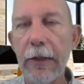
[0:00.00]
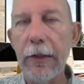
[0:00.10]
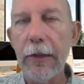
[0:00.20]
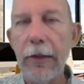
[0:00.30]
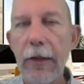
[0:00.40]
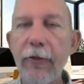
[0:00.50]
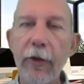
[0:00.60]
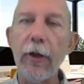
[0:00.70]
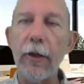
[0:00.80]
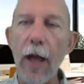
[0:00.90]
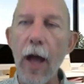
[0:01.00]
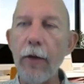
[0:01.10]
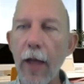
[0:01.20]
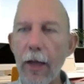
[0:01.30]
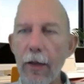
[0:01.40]
I said, look,
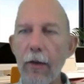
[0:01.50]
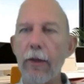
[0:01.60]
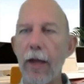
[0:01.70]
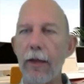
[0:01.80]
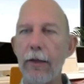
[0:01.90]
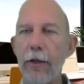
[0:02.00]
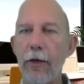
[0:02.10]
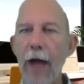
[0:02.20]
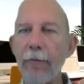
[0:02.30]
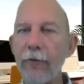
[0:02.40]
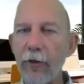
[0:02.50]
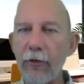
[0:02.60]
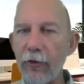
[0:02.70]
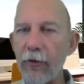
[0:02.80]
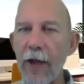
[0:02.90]
okay, you know, I'm just
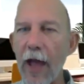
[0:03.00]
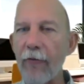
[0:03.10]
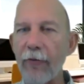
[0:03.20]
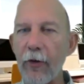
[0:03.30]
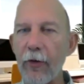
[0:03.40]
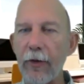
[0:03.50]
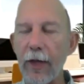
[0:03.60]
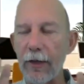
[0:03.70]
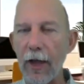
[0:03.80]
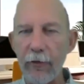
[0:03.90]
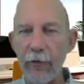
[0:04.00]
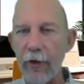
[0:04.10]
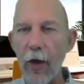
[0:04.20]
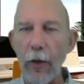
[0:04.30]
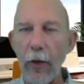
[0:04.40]
your nephew that doesn't
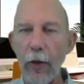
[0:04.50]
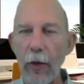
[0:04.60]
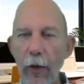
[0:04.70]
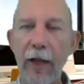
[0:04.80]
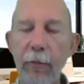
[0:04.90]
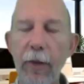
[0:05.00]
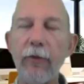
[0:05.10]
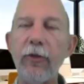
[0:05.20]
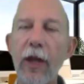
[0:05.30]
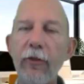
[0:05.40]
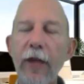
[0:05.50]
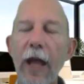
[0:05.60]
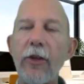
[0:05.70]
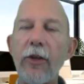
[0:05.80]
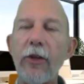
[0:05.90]
know anything, but just
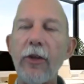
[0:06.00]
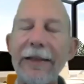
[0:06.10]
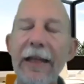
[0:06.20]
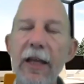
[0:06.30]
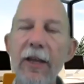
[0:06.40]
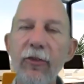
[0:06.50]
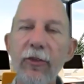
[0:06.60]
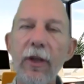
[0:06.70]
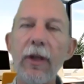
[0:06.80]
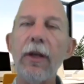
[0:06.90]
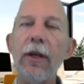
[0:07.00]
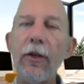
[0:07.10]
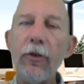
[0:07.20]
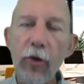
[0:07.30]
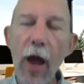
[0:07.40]
can you at least
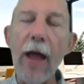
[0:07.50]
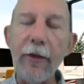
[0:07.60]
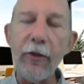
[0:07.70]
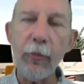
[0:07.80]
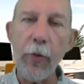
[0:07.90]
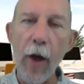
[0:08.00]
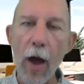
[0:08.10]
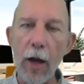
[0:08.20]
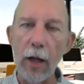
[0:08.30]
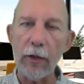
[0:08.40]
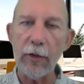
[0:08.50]
try this product?